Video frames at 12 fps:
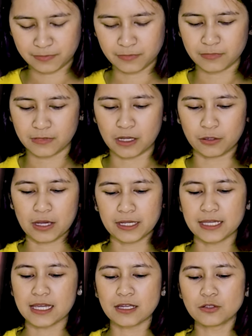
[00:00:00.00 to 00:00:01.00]
Now
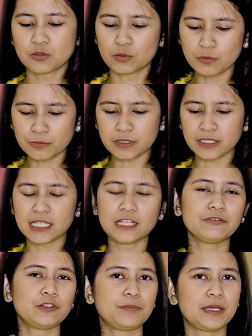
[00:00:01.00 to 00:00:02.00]
again, don't worry if
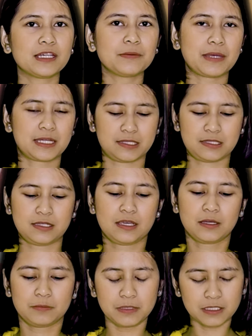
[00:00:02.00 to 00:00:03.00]
you make a mess,
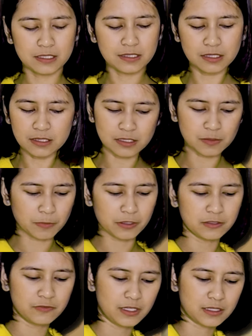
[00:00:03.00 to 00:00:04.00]
because this is part of
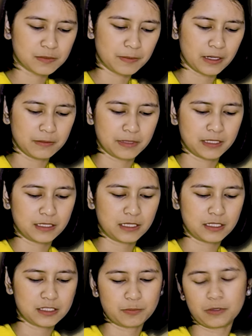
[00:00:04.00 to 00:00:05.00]
the experiment and
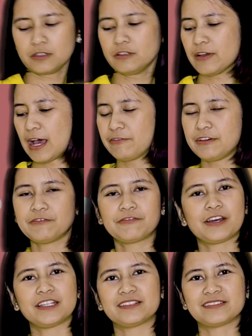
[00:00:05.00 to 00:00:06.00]
it's part of having
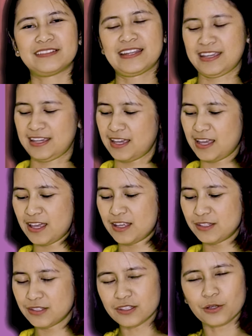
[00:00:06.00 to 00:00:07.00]
fun.
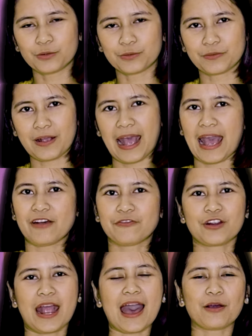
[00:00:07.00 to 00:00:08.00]
So, for
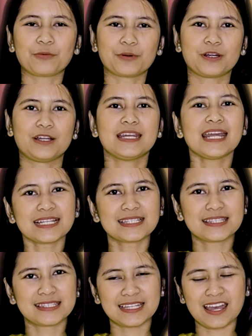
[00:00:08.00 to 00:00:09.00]
our next
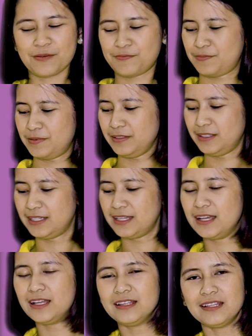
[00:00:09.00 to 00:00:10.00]
step,
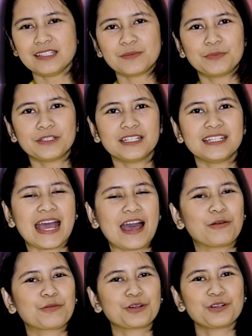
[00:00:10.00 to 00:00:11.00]
let's put in
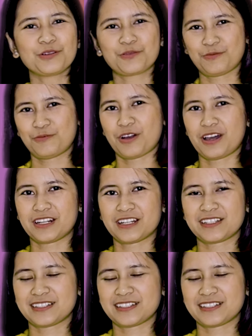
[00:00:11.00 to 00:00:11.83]
our water.